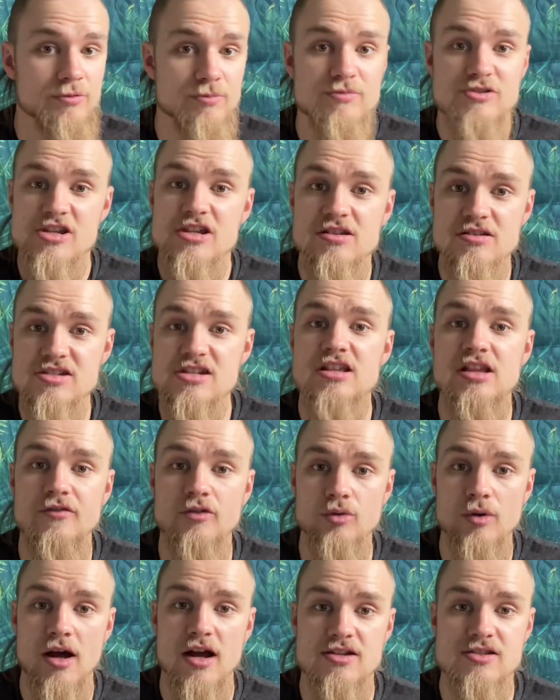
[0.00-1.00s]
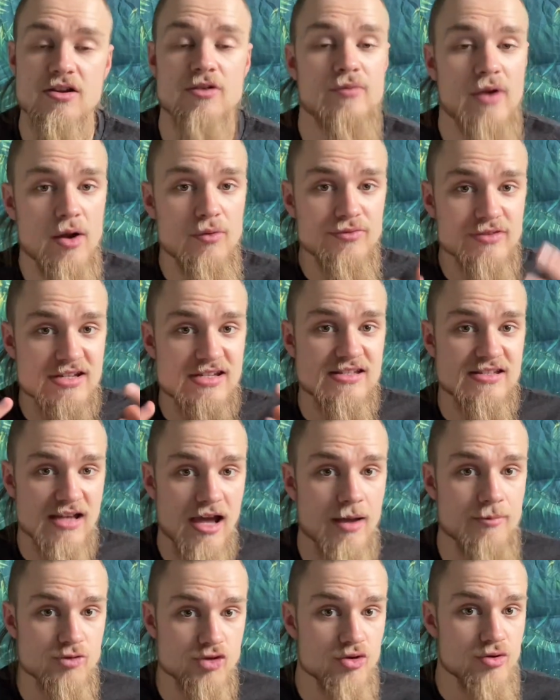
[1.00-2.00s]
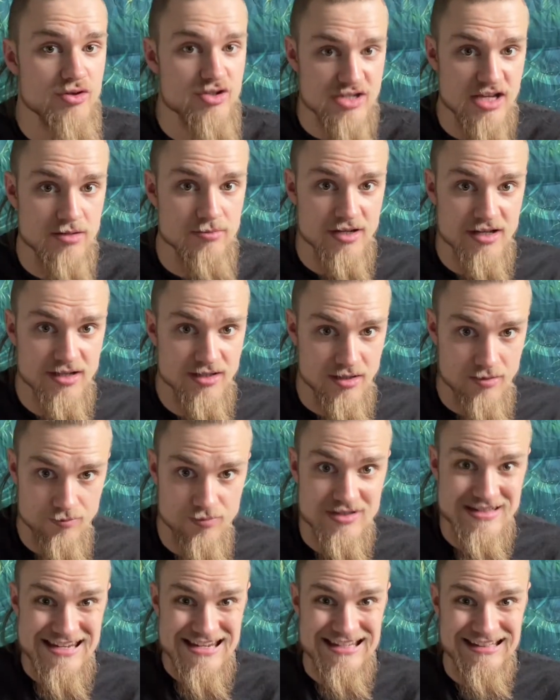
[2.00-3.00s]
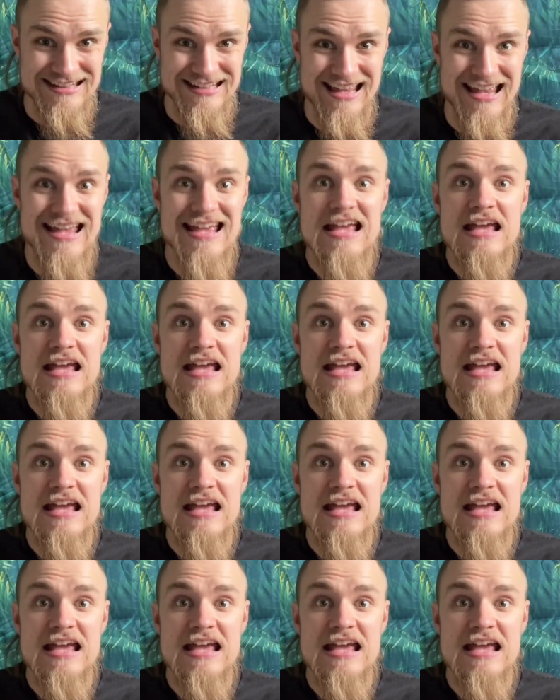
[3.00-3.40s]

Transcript: Sea level rise. Around this time, during the Cenomanian particularly,